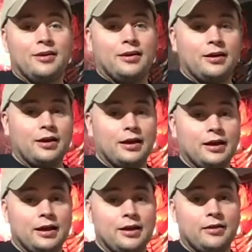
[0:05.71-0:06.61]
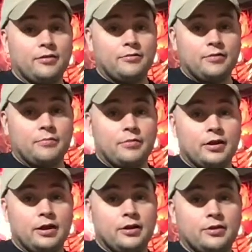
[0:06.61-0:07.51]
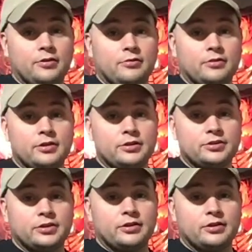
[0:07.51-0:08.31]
and I have a brand new addition